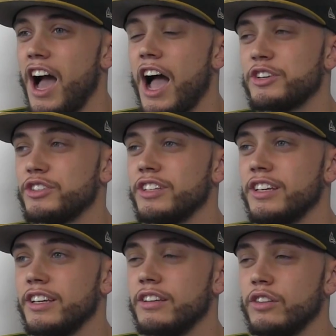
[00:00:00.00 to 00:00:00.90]

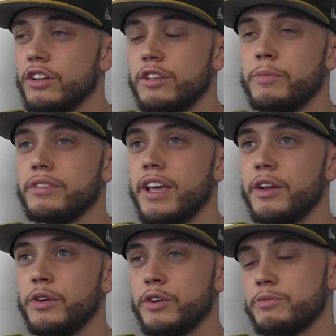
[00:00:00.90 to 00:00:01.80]
Actually looked at
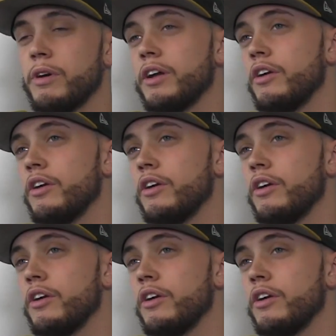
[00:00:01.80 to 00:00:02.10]
McDaniel because my